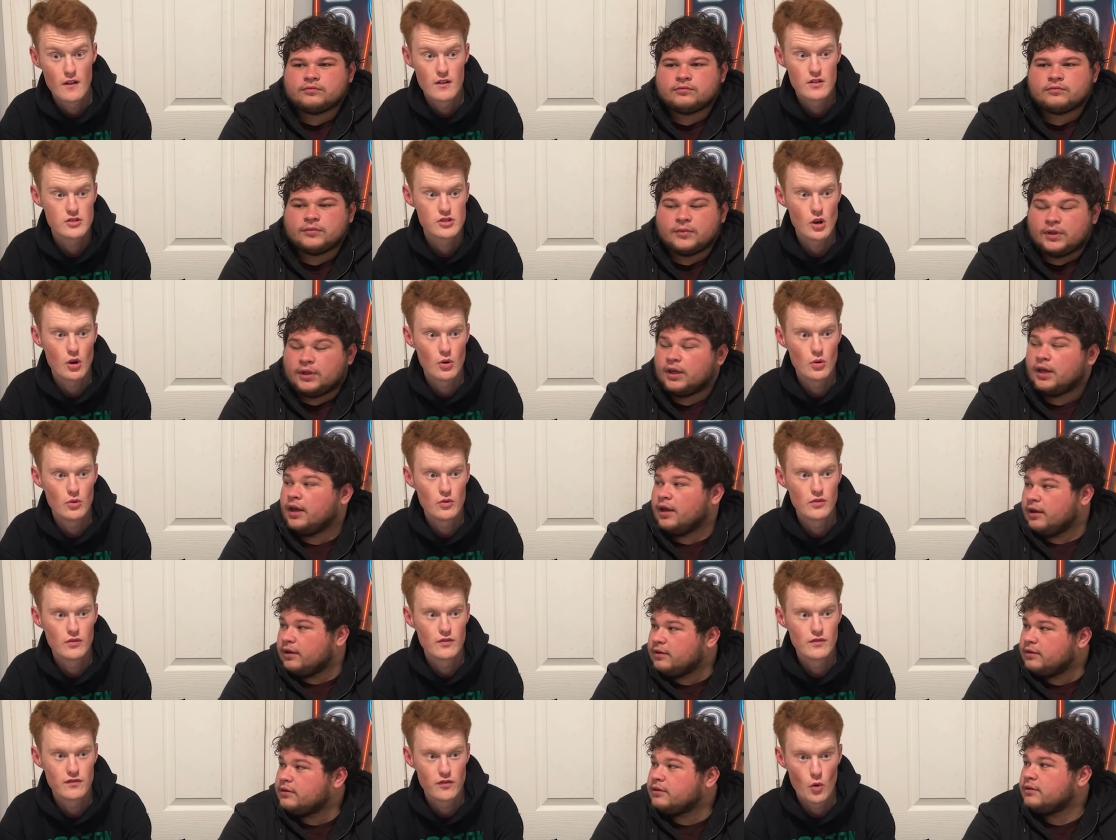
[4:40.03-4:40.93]
Speaker 1: So yeah.
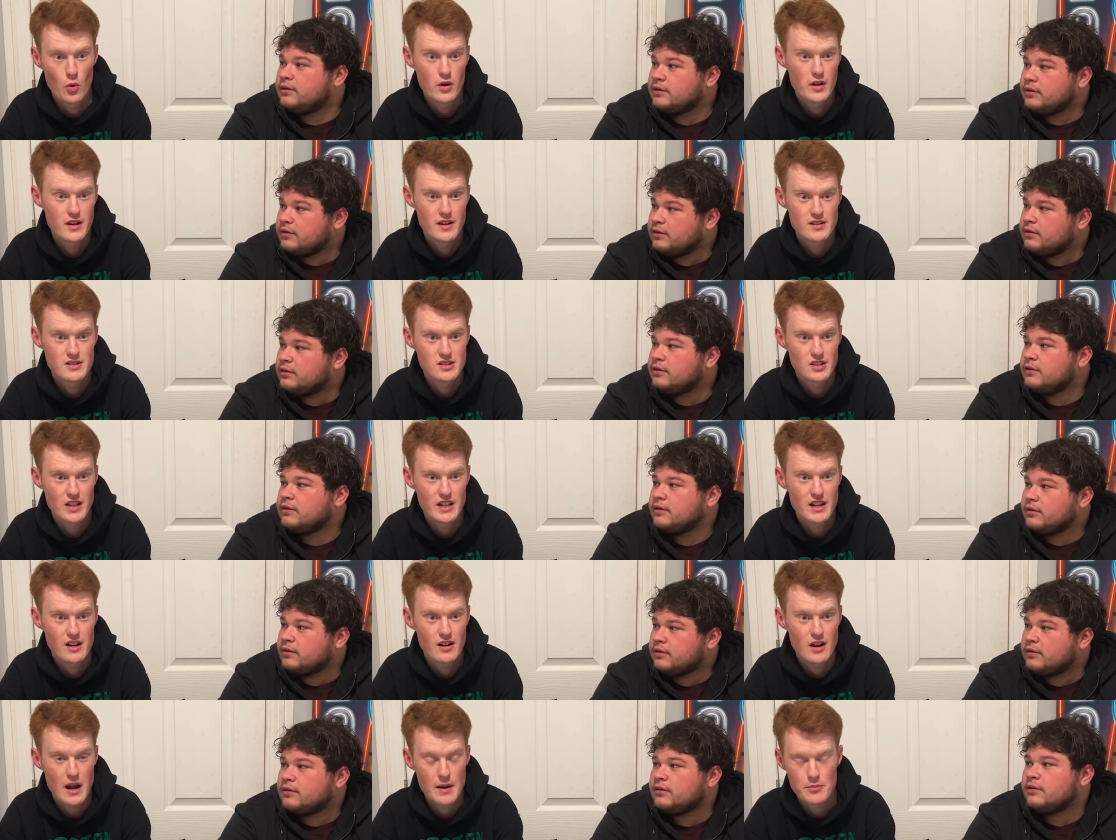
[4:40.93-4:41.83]
four years
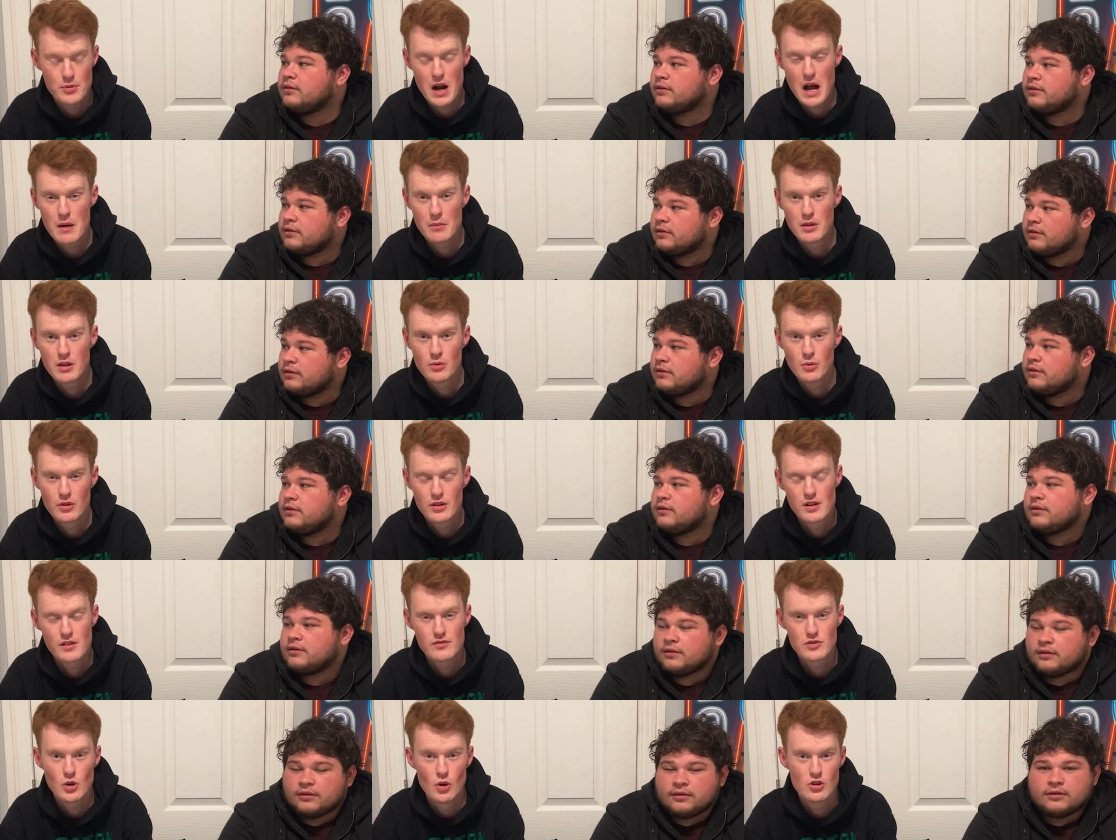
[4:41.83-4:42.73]
later, I probably wouldn't
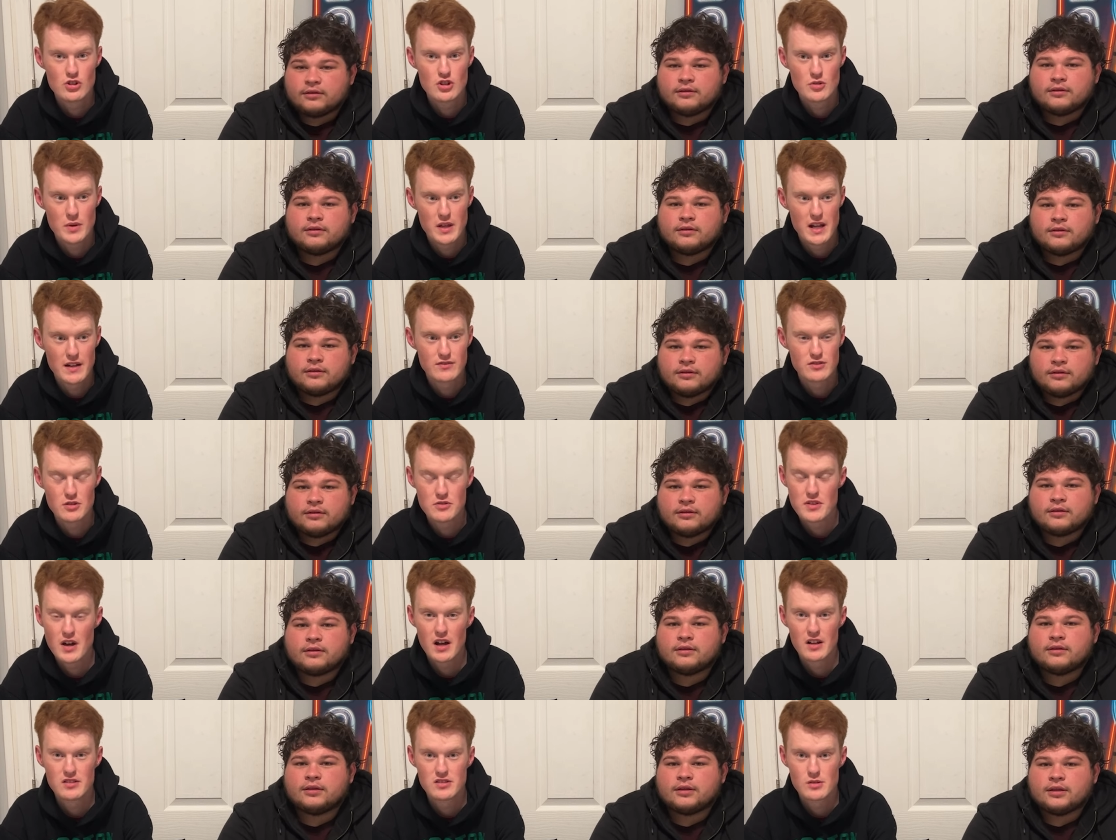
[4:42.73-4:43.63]
have told you we'd have
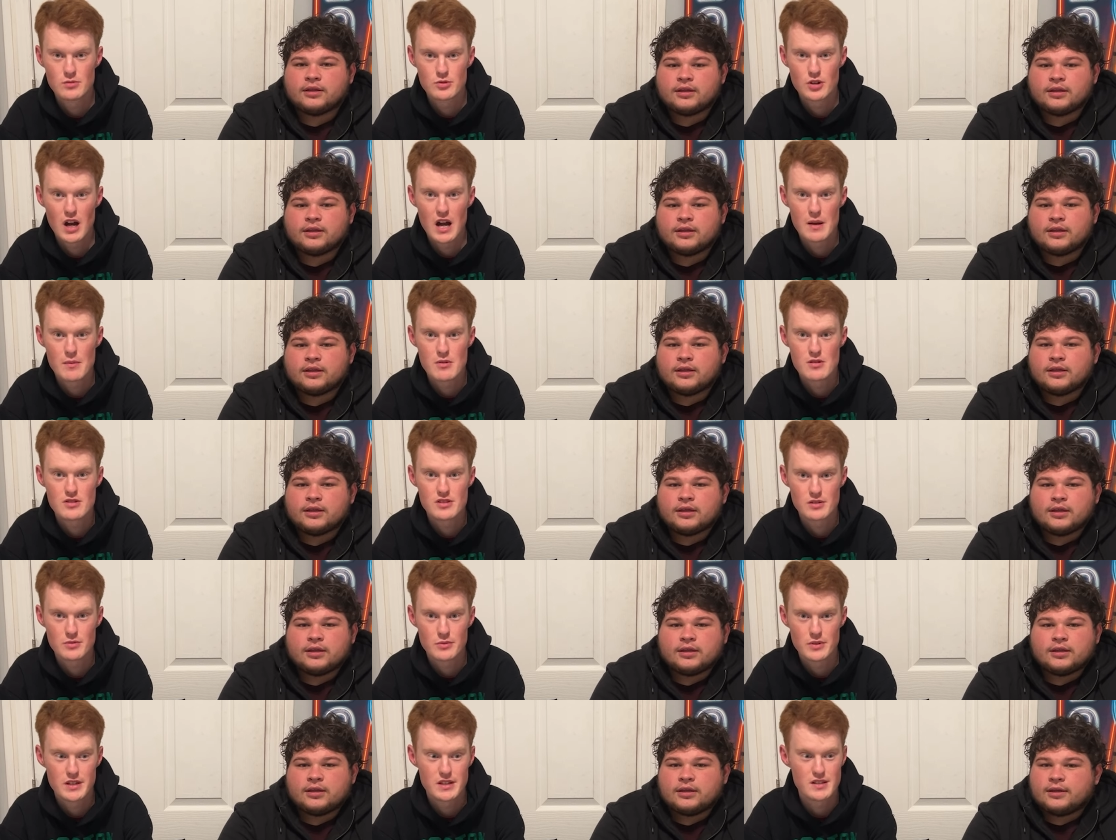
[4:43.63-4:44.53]
2,000 subscribers
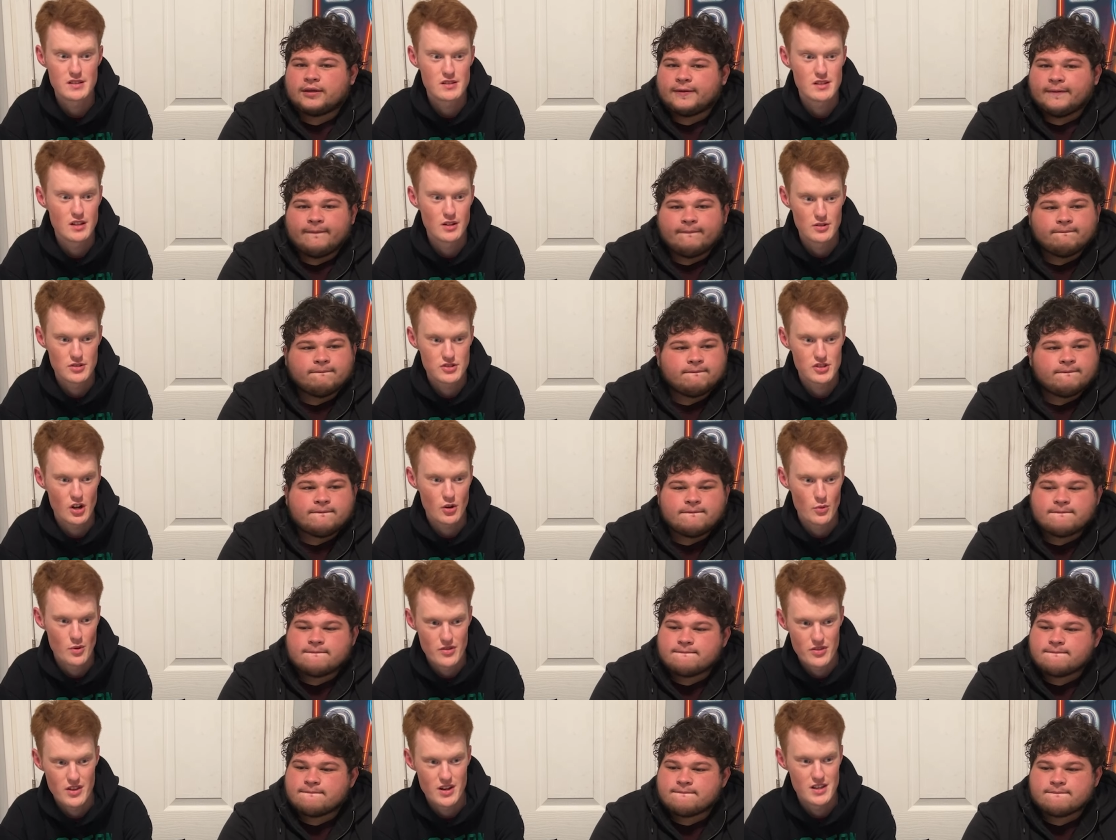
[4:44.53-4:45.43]
and we, you know, stuck
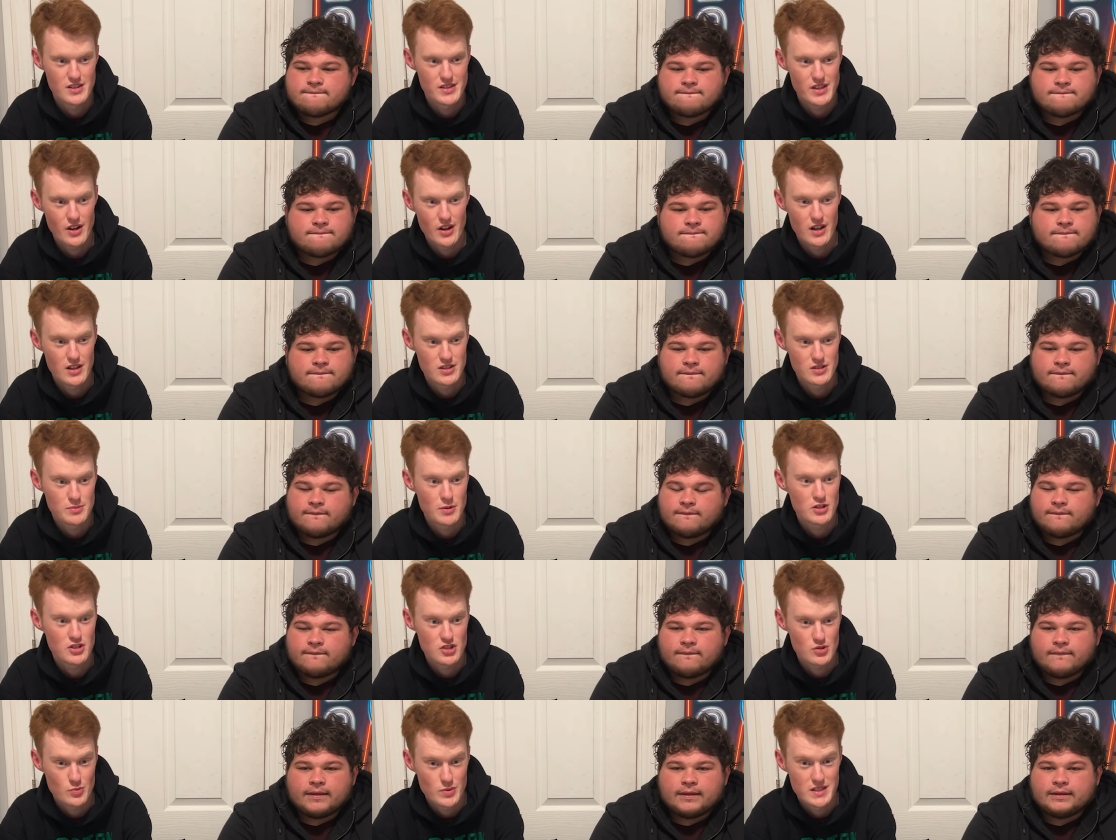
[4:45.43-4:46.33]
with it as, as
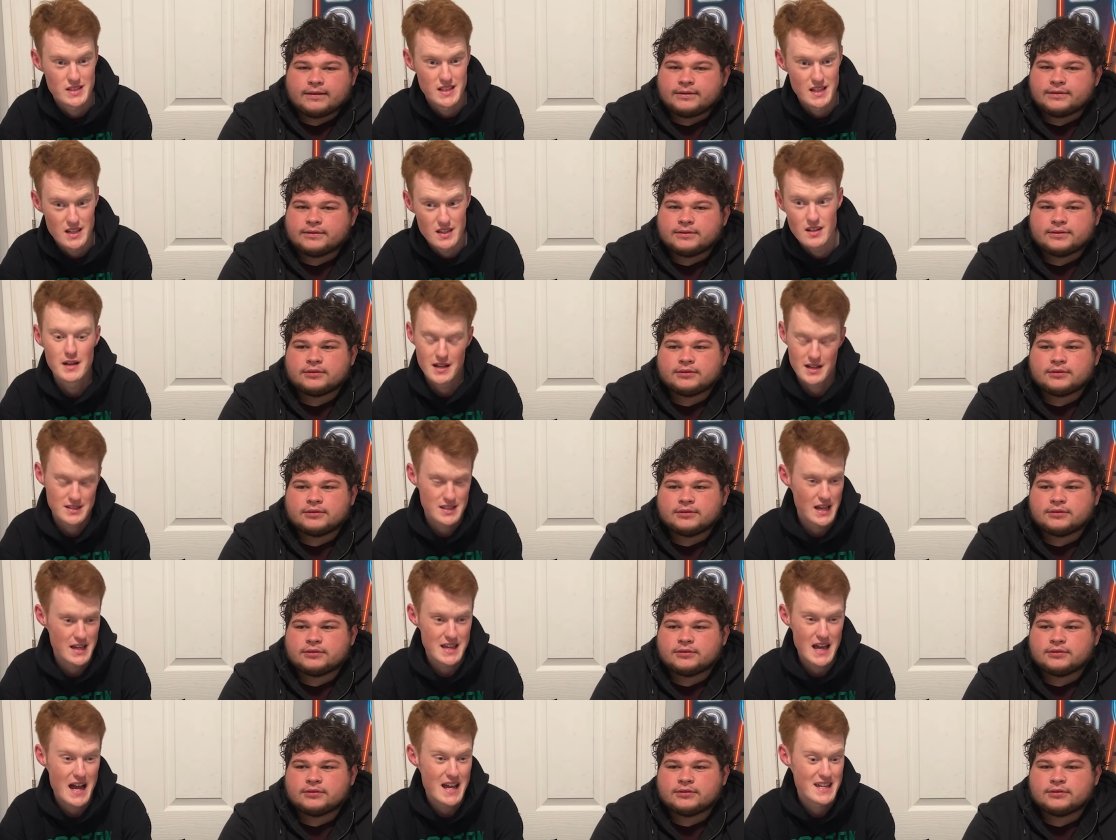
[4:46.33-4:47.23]
much as we did. Because
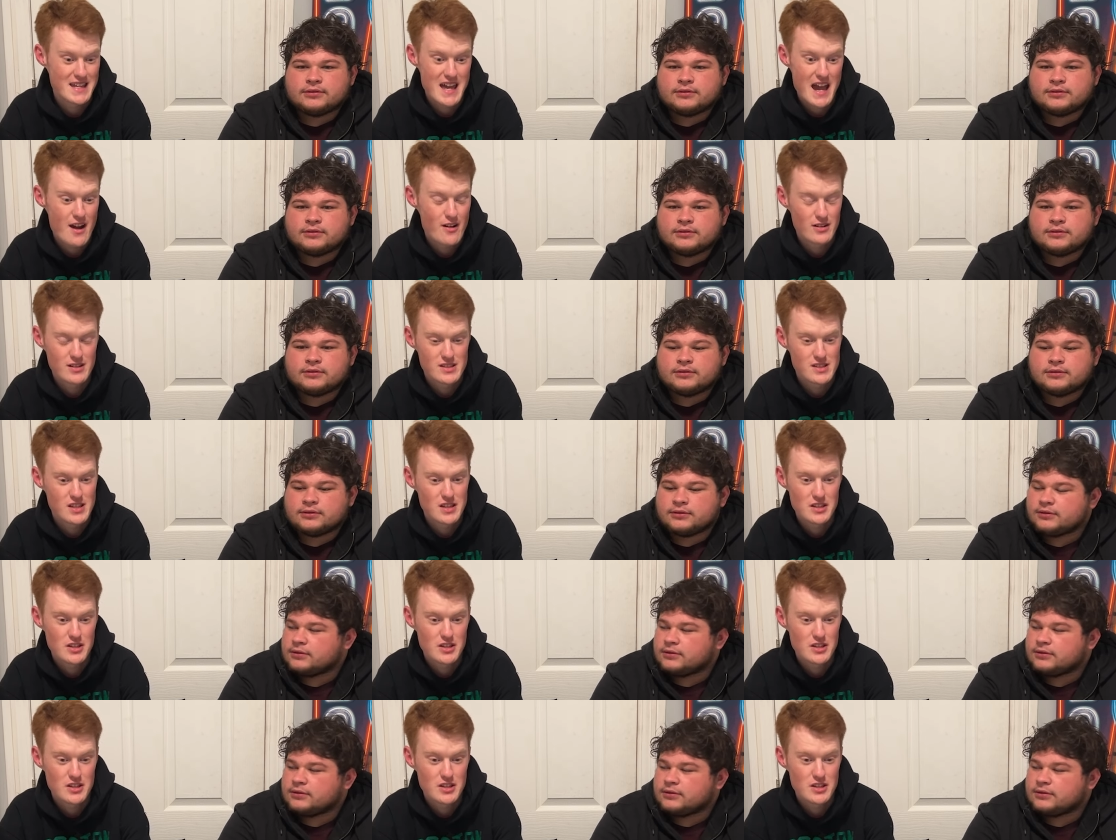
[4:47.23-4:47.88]
I, I guarantee